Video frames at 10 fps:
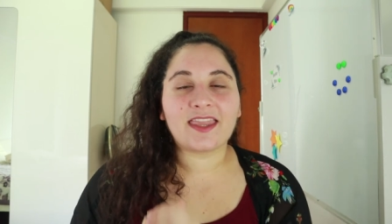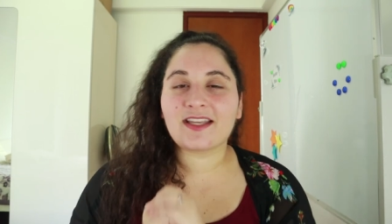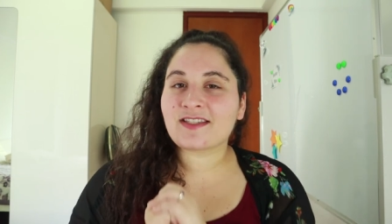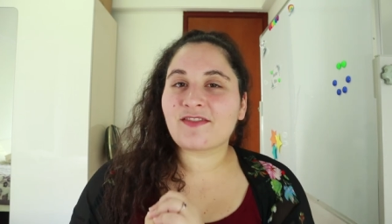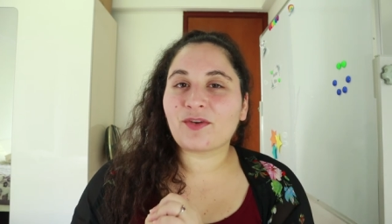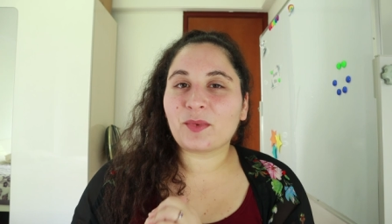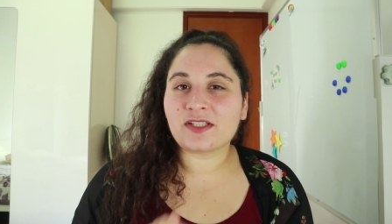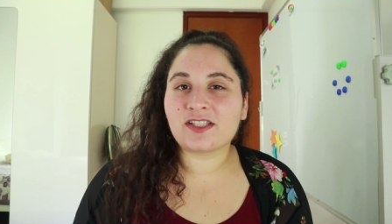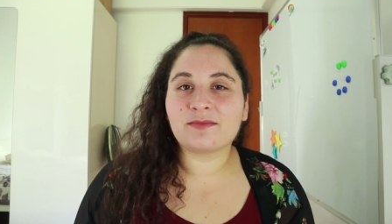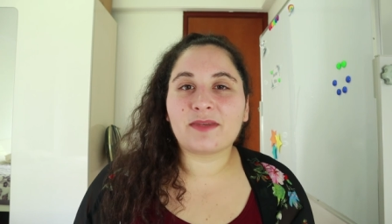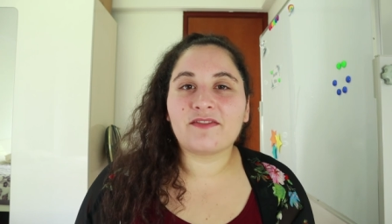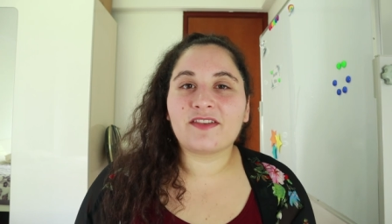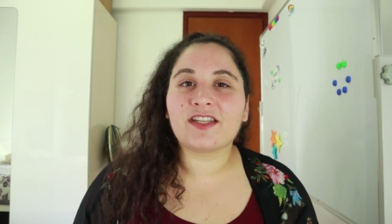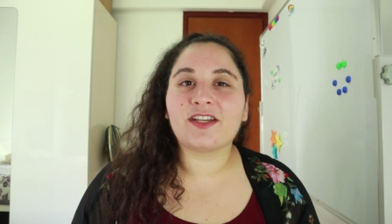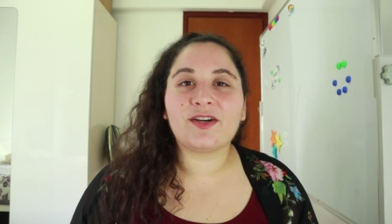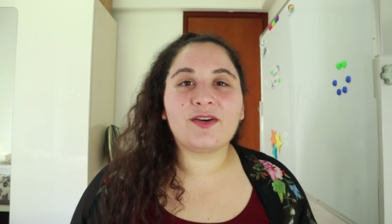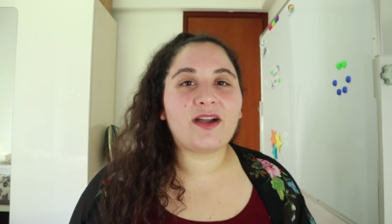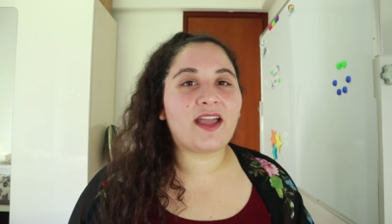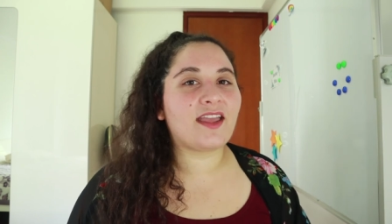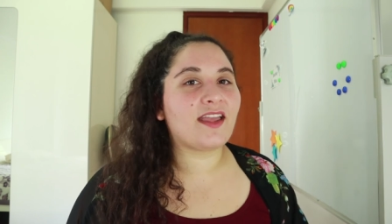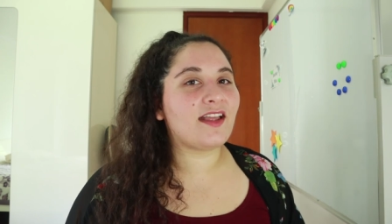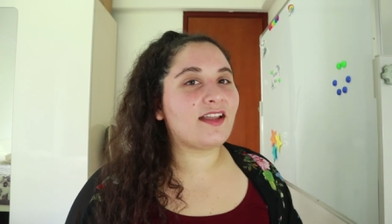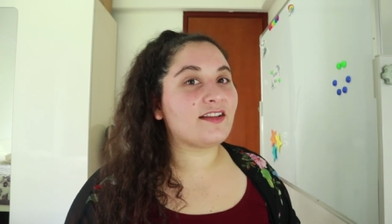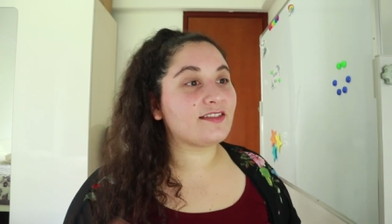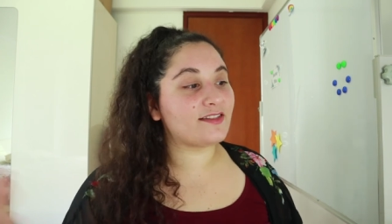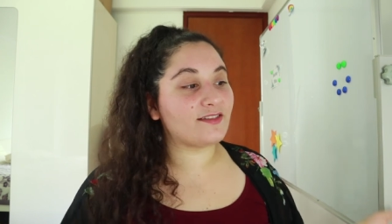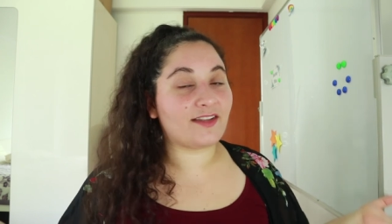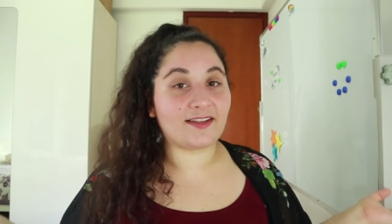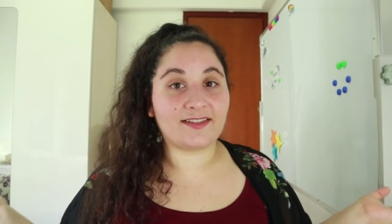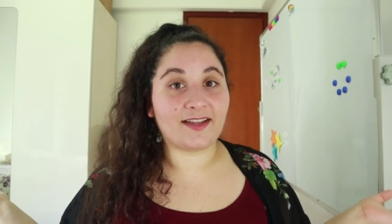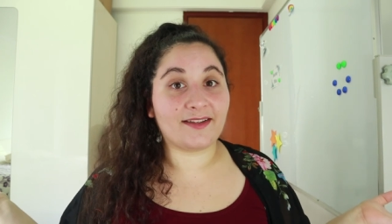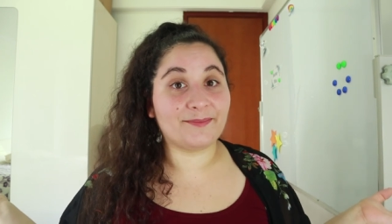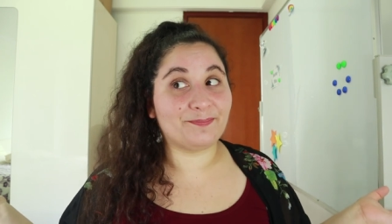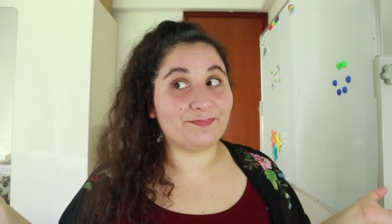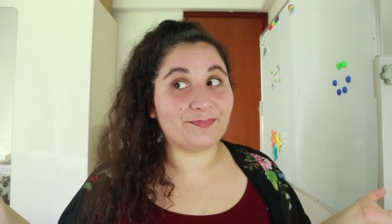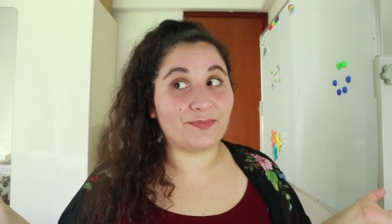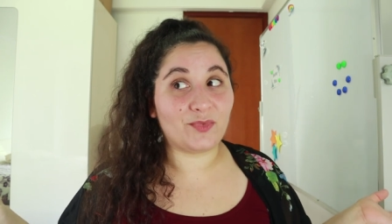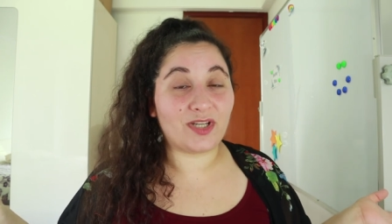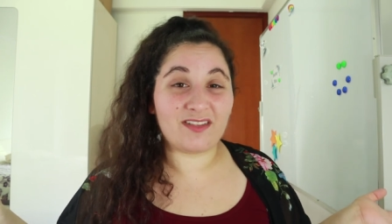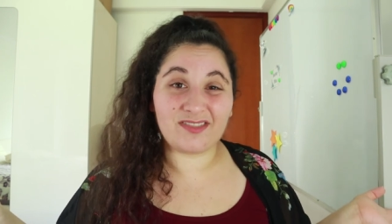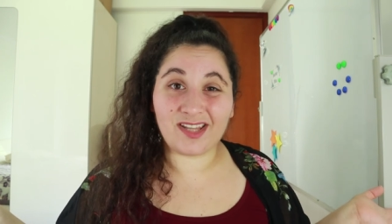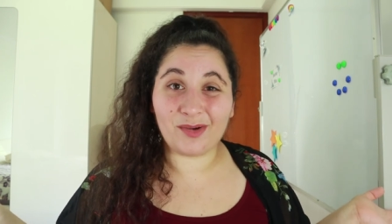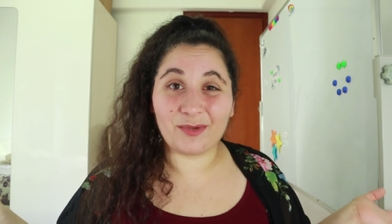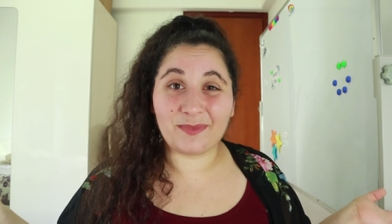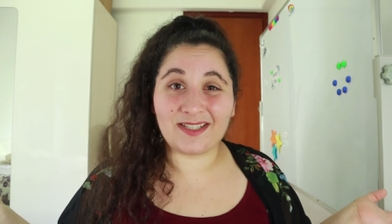Thanks for watching my video, and I'll see you next time, whenever that will